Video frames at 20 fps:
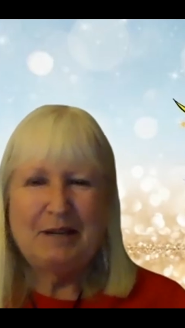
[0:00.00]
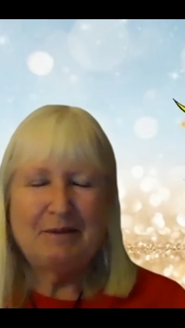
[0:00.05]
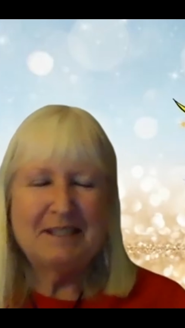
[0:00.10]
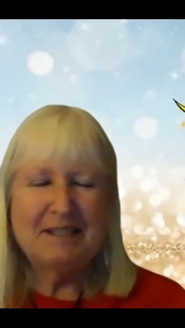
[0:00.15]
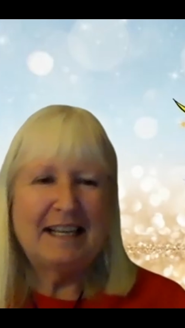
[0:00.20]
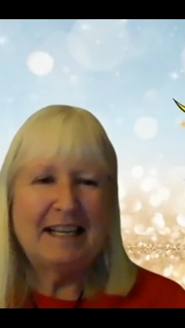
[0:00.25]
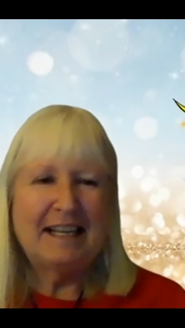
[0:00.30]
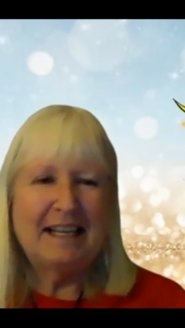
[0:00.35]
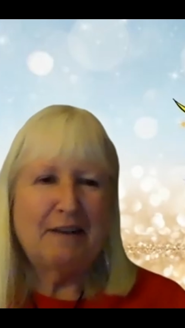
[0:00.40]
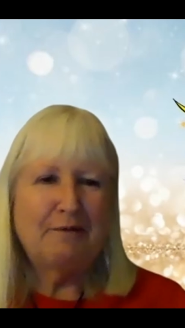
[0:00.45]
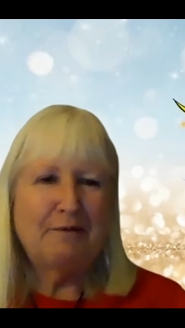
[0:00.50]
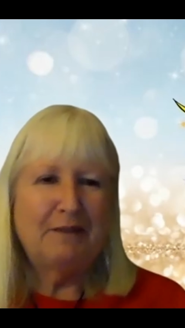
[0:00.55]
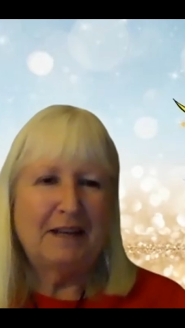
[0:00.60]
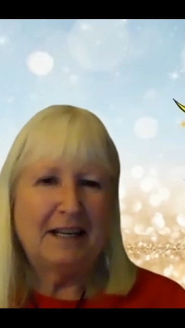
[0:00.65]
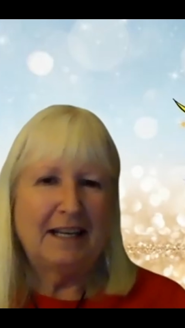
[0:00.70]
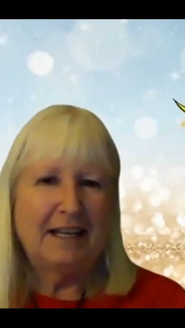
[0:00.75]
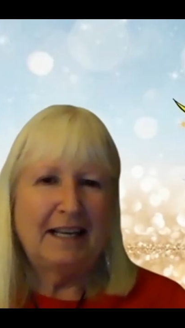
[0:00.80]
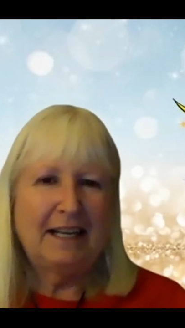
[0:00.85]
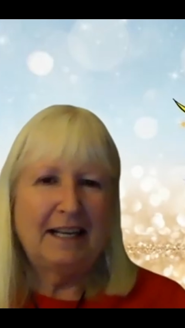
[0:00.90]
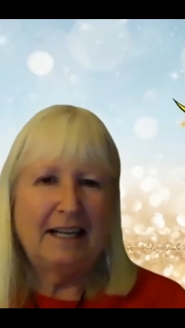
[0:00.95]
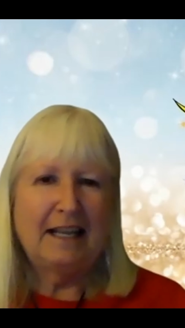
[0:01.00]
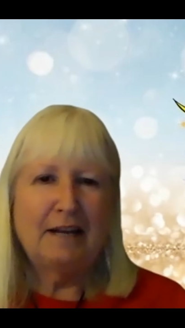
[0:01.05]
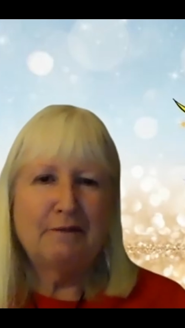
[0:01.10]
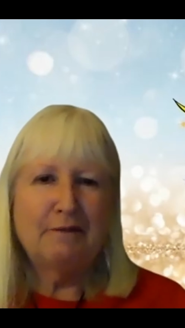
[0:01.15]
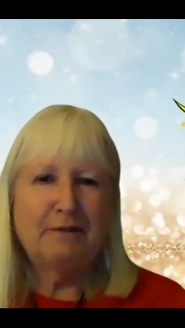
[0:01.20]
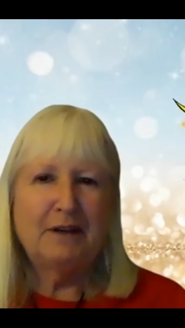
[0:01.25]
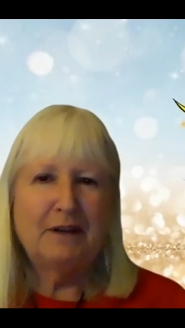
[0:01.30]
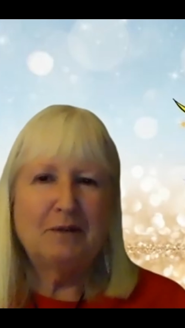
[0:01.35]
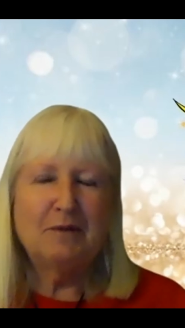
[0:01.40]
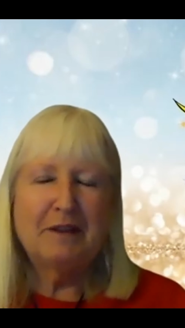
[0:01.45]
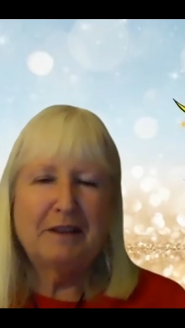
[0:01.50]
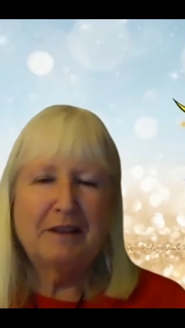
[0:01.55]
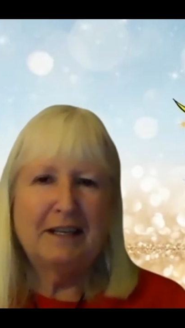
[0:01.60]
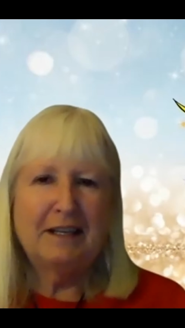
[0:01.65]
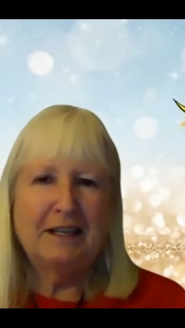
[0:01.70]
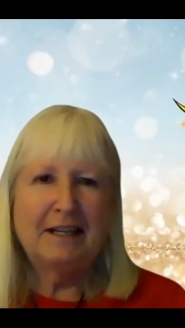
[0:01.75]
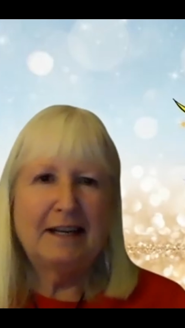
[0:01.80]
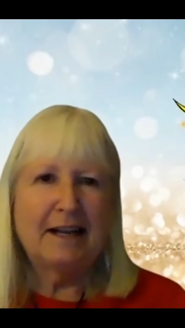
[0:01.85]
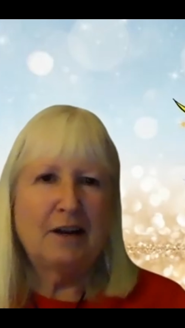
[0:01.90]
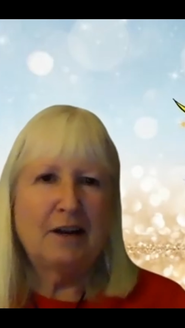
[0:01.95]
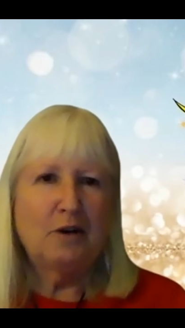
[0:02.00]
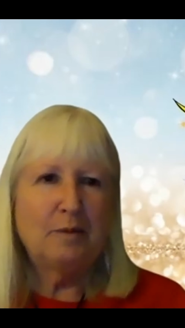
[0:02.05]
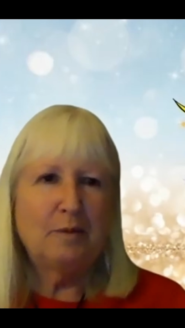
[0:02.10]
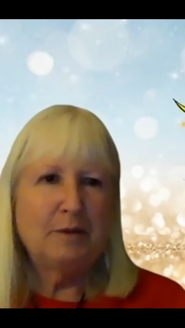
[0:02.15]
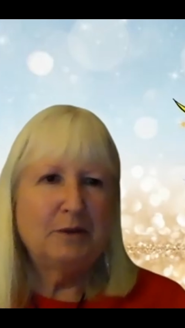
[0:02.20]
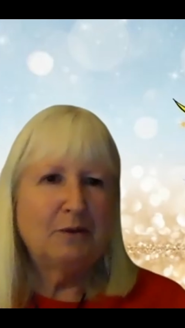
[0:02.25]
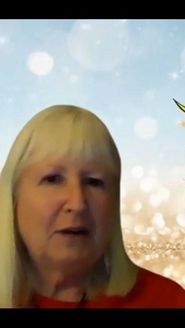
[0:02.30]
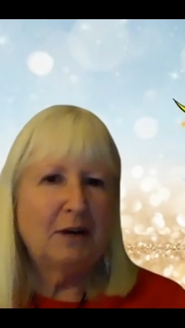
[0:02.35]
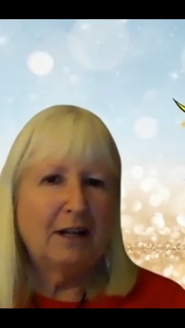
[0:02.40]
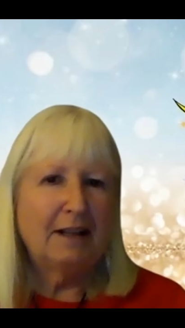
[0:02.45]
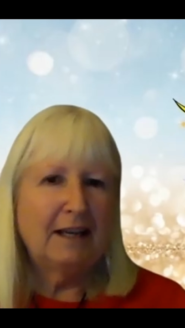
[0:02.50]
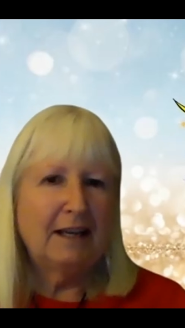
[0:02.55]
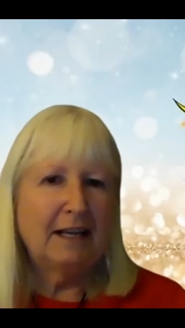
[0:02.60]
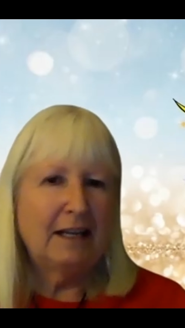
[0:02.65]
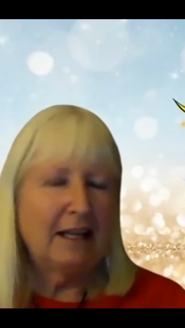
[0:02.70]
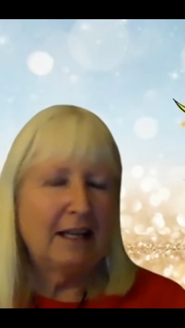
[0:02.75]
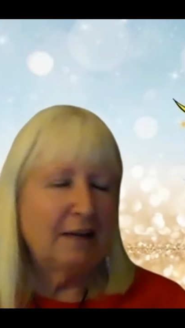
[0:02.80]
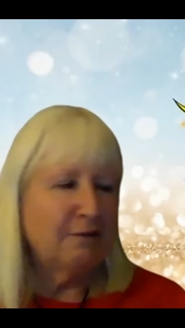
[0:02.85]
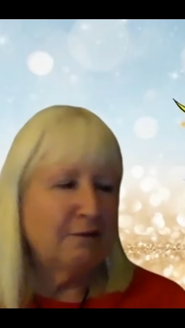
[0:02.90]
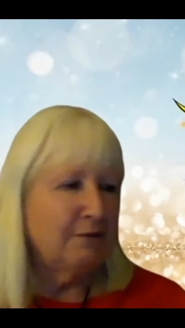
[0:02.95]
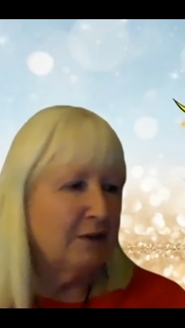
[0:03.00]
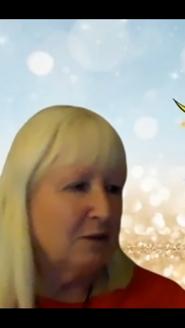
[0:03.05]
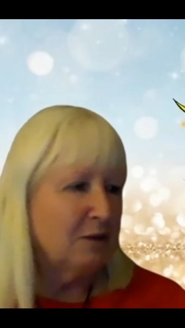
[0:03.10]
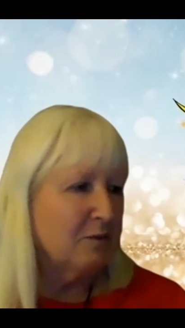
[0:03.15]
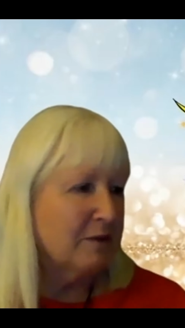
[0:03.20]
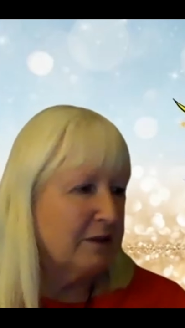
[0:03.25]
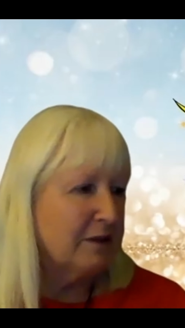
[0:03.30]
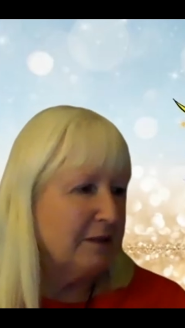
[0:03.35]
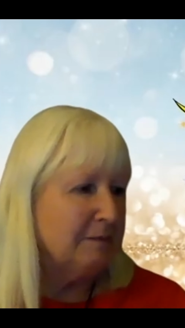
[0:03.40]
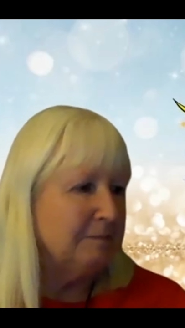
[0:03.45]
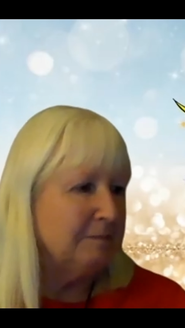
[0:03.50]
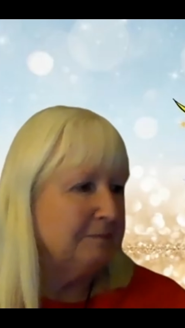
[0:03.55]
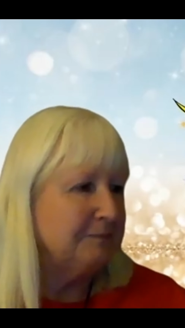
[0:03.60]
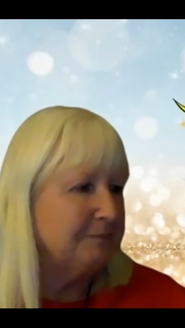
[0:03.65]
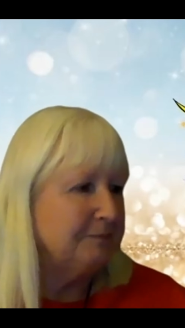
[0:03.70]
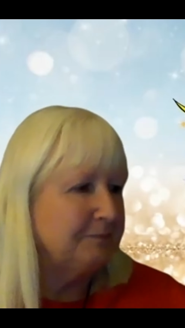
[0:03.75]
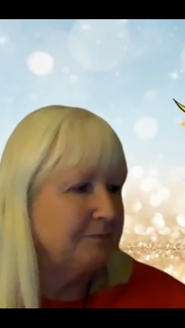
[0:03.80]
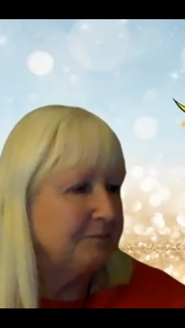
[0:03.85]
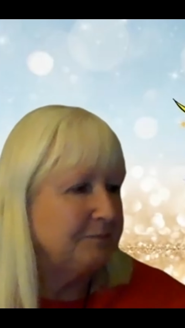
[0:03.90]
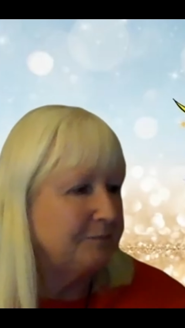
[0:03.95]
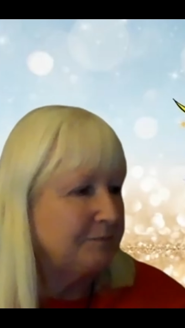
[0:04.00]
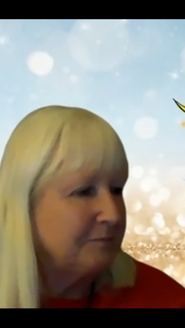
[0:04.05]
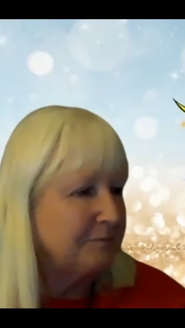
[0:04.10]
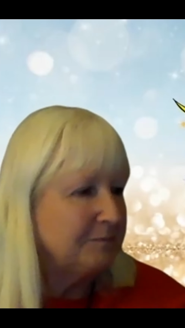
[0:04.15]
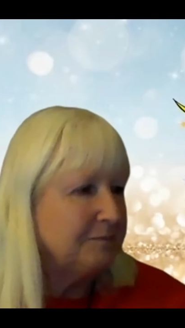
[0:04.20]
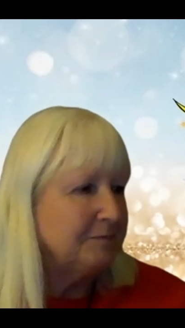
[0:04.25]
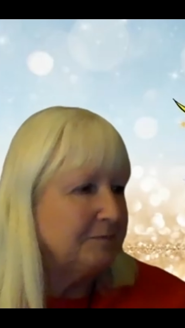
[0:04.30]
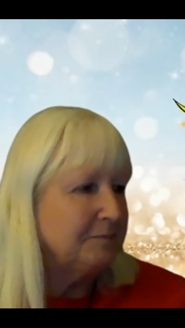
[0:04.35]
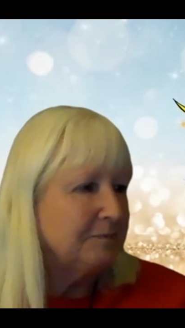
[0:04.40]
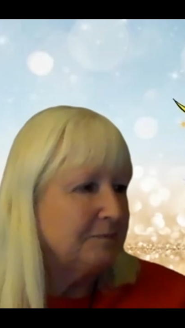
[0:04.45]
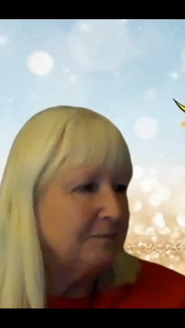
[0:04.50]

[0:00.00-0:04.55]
it was a lot of fun. I had a lot of fun with it, and I hope you all had a lot of fun with it. Yeah. They can